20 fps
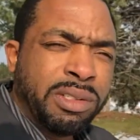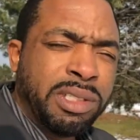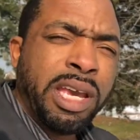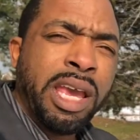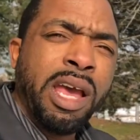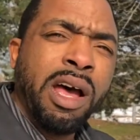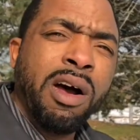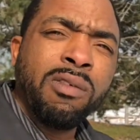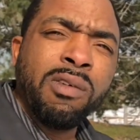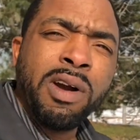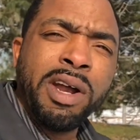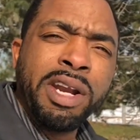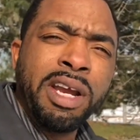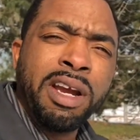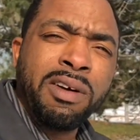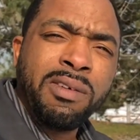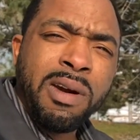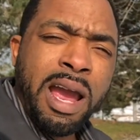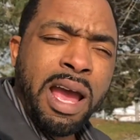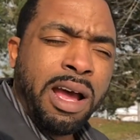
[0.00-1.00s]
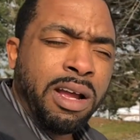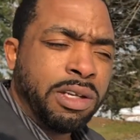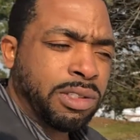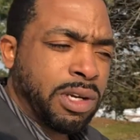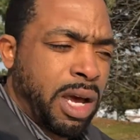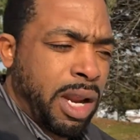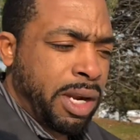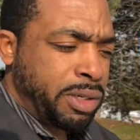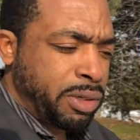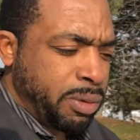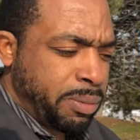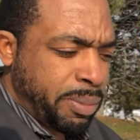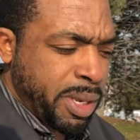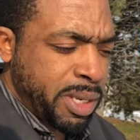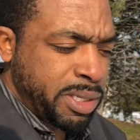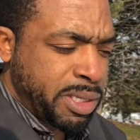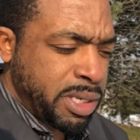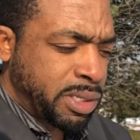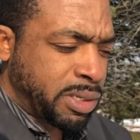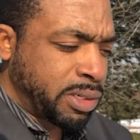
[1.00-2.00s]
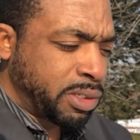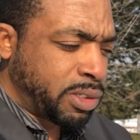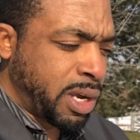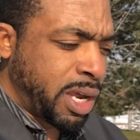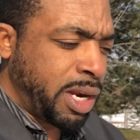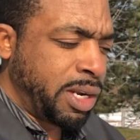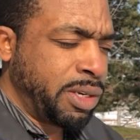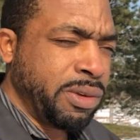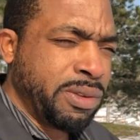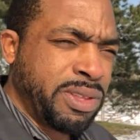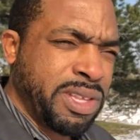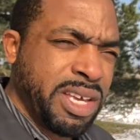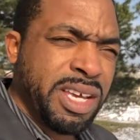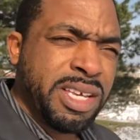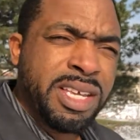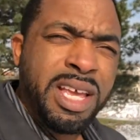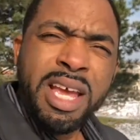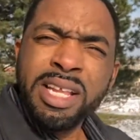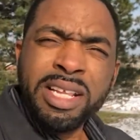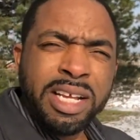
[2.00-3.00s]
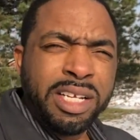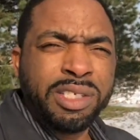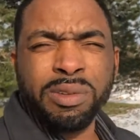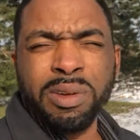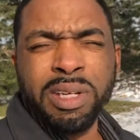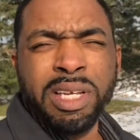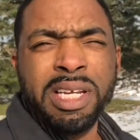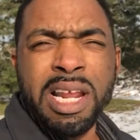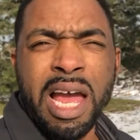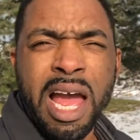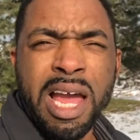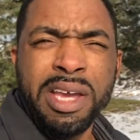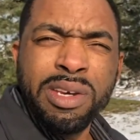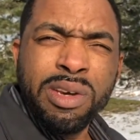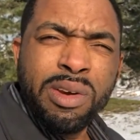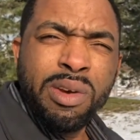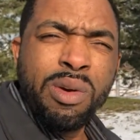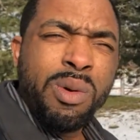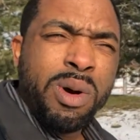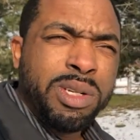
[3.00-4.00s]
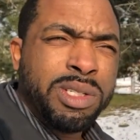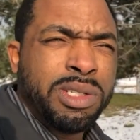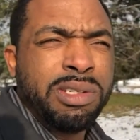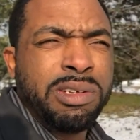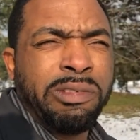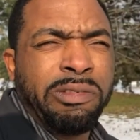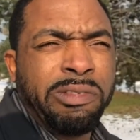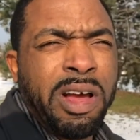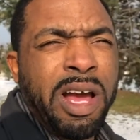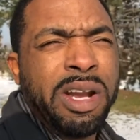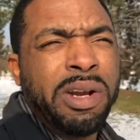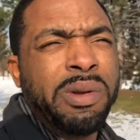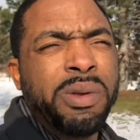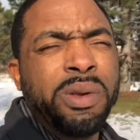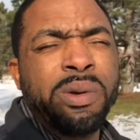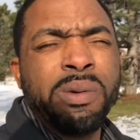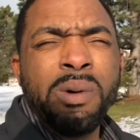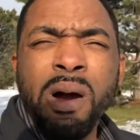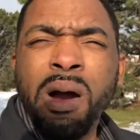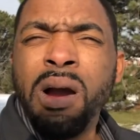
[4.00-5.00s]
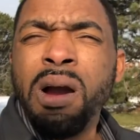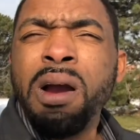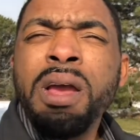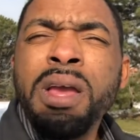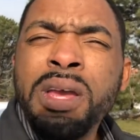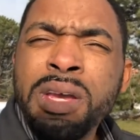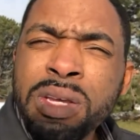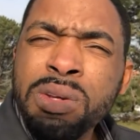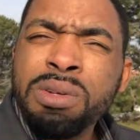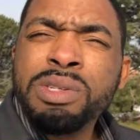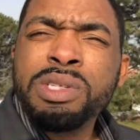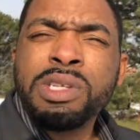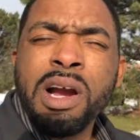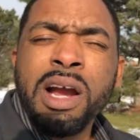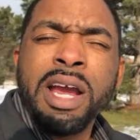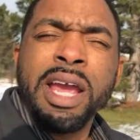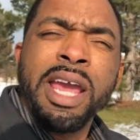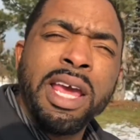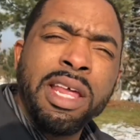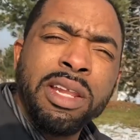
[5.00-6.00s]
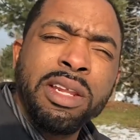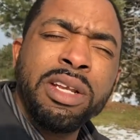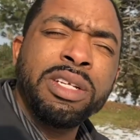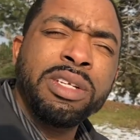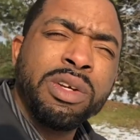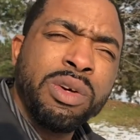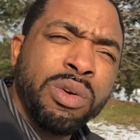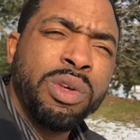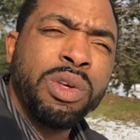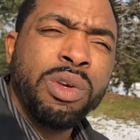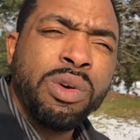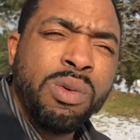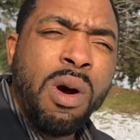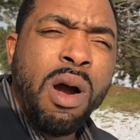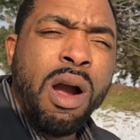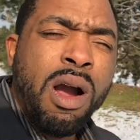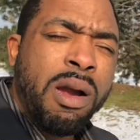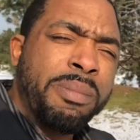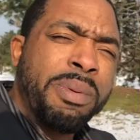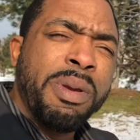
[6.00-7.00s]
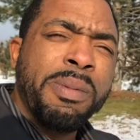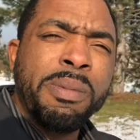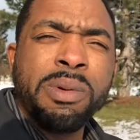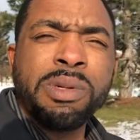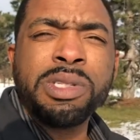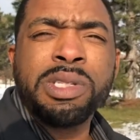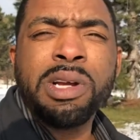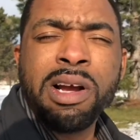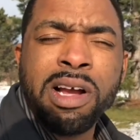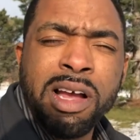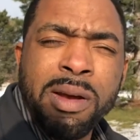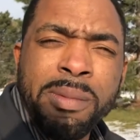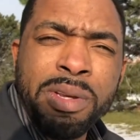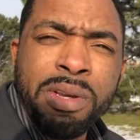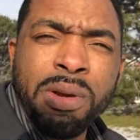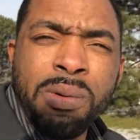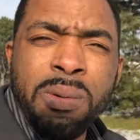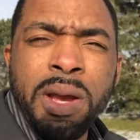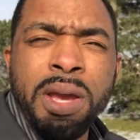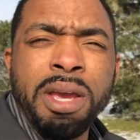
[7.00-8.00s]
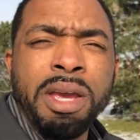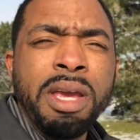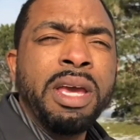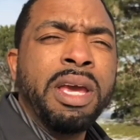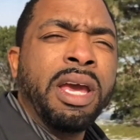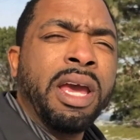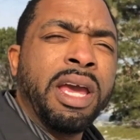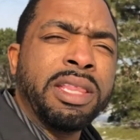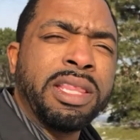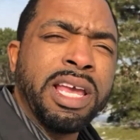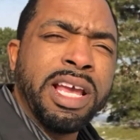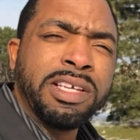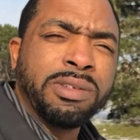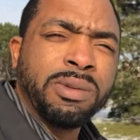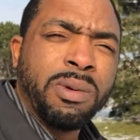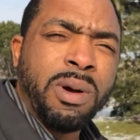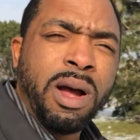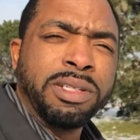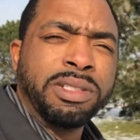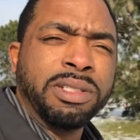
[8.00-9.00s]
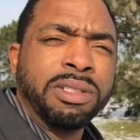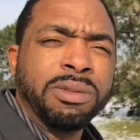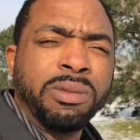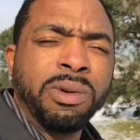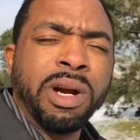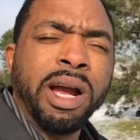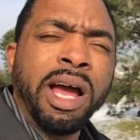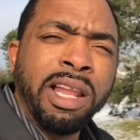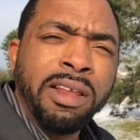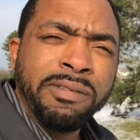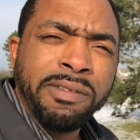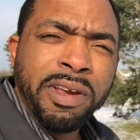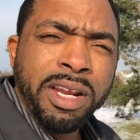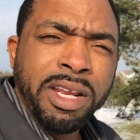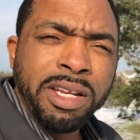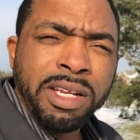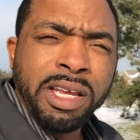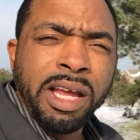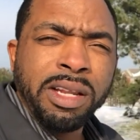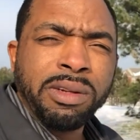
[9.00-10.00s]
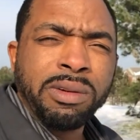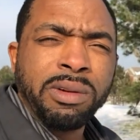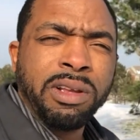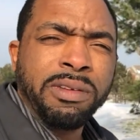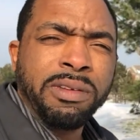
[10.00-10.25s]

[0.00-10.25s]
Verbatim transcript: tail running around trying to do business or trying to do things that's really not you. Once you define who you are, you'll start handling who you are, and people will start coming your way. Hey, thanks for watching. We're elevating the outdoor